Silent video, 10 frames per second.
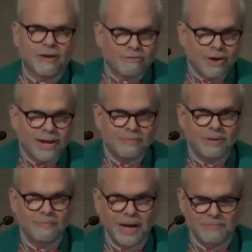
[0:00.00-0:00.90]
framed
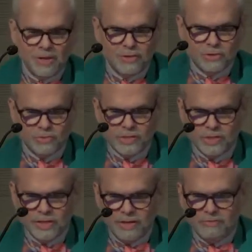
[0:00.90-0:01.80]
by Mother
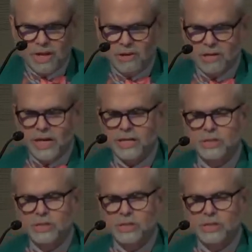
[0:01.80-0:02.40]
Teresa of Calcutta.